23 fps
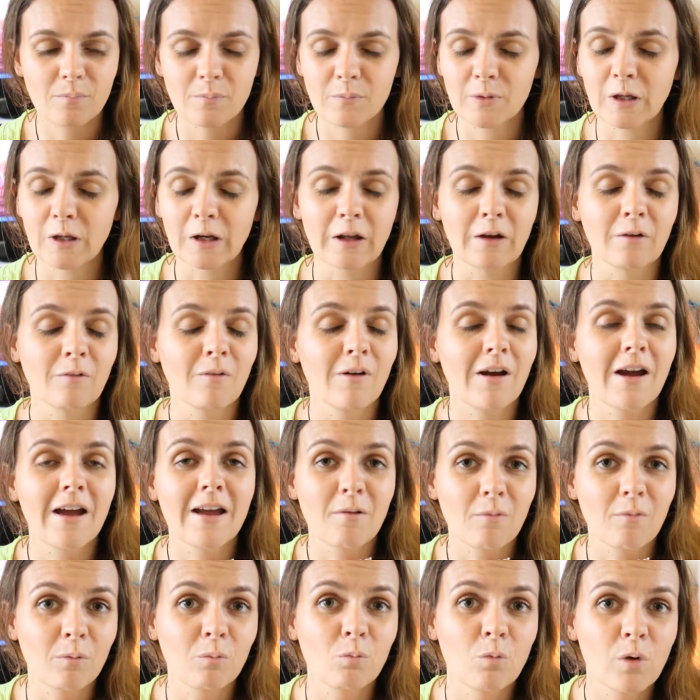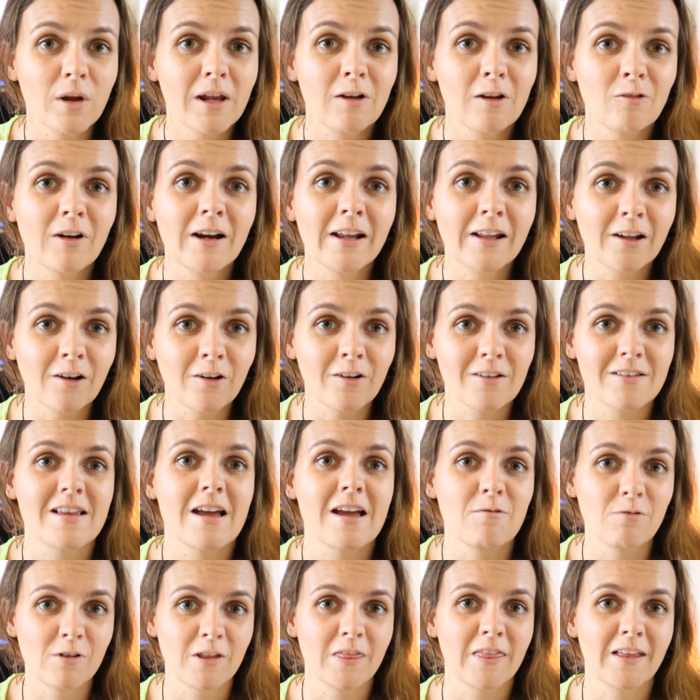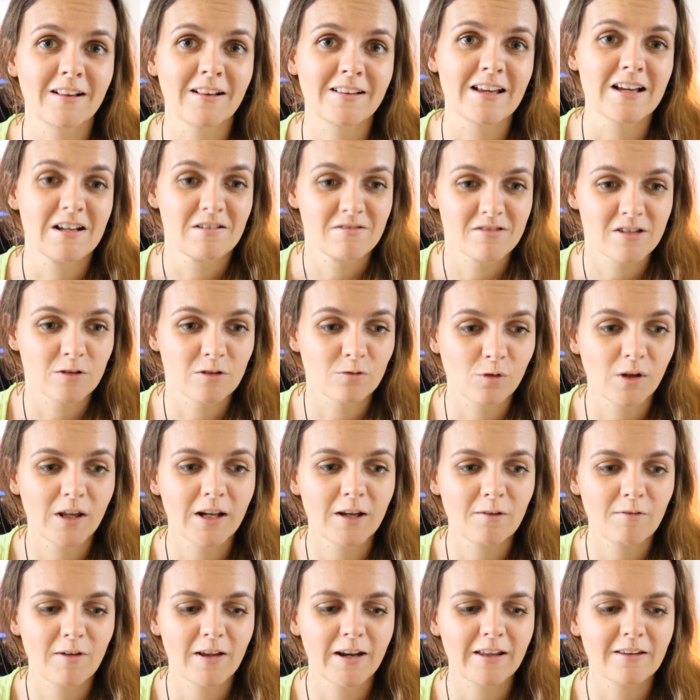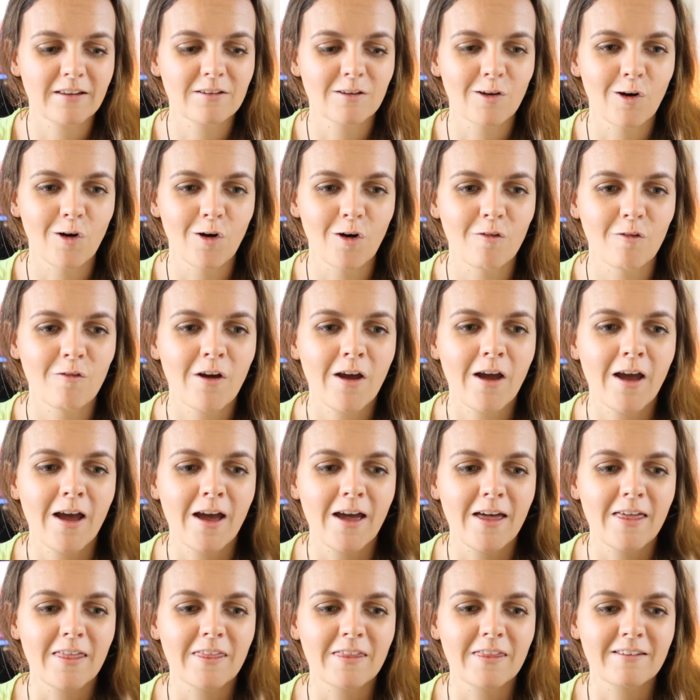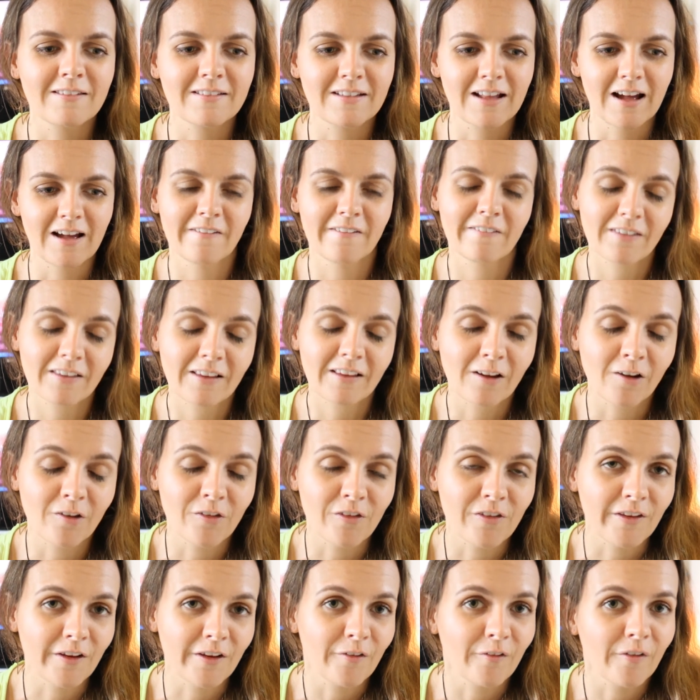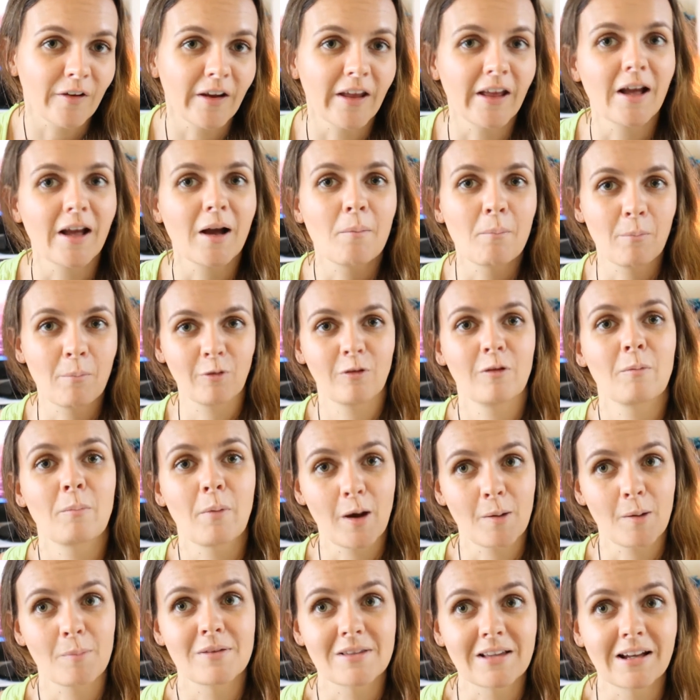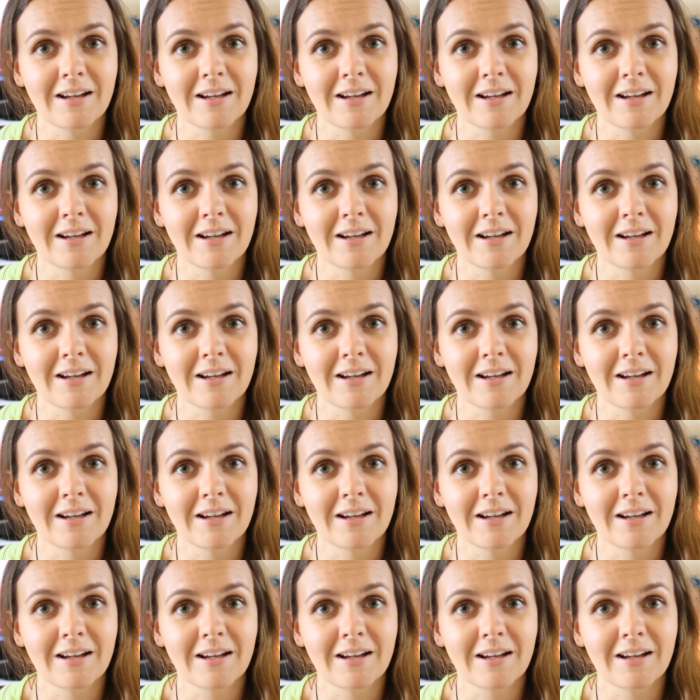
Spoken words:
you know, it really cuts everything down. So really sort of start considering multi-purpose